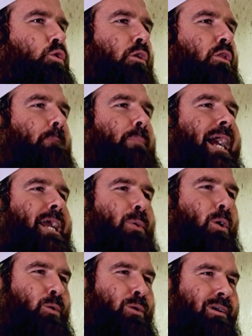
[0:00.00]
or the
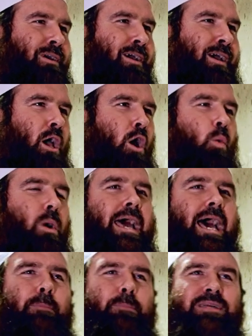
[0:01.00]
backbone, what
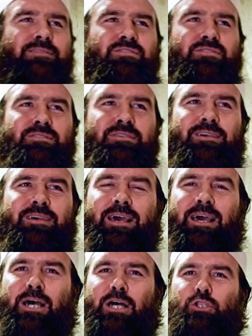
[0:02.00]
happens
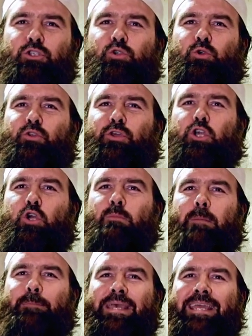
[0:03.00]
to the
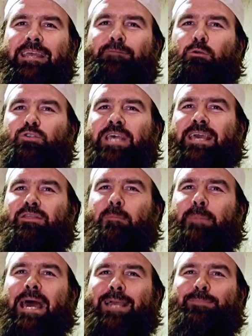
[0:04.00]
human being if you take the
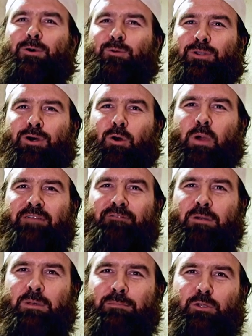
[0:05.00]
backbone away
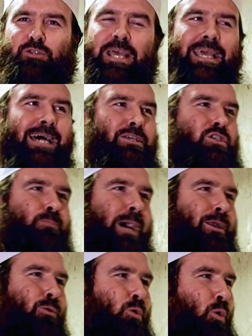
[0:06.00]
from him? You take out his
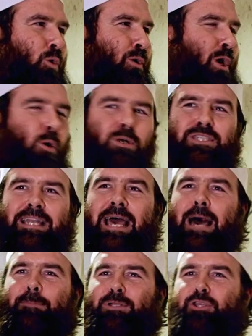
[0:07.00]
spinal cord. What's going to
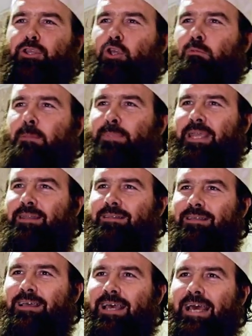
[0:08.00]
happen to the human being?
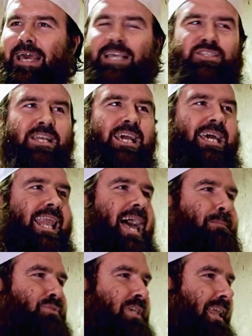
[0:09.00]
He's going to
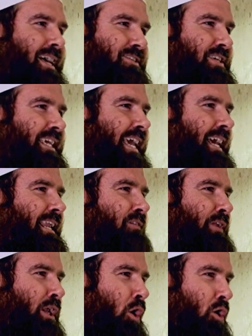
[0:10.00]
collapse. Khalas, he can't live
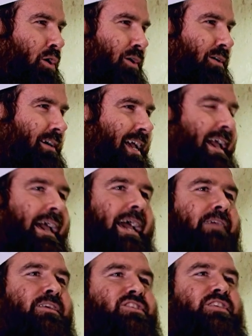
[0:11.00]
any longer.
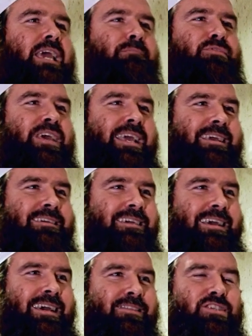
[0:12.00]
And the same thing,
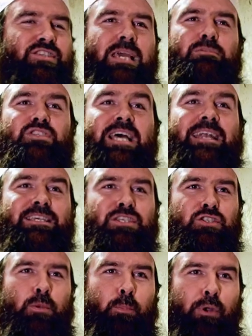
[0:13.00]
the same status is
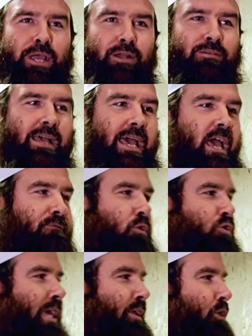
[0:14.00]
the prayer. If you
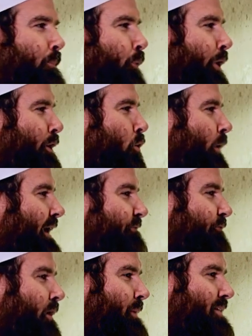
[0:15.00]
take the prayer away
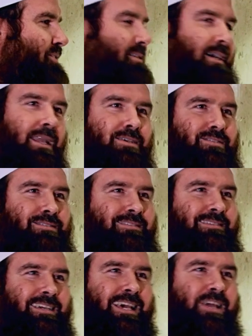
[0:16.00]
from us,
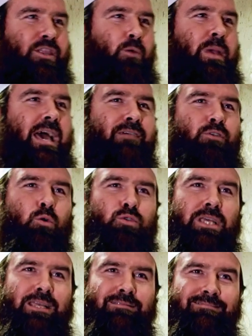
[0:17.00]
then we have no
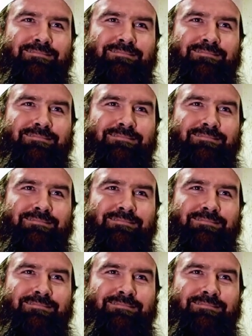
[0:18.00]
deen.